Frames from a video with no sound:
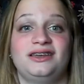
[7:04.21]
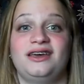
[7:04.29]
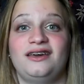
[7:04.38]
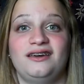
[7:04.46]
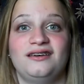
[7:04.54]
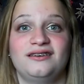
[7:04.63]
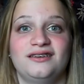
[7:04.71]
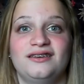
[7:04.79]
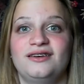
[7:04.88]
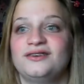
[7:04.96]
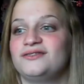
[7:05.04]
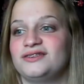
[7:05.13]
day.
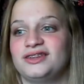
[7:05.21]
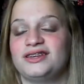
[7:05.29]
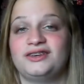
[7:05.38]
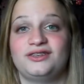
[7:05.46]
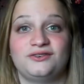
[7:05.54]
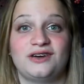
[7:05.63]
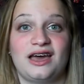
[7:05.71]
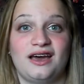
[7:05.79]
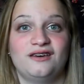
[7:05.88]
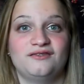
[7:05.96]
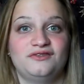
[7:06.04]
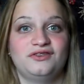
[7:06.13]
Really, you
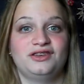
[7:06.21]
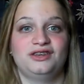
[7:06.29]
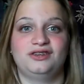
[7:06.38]
have.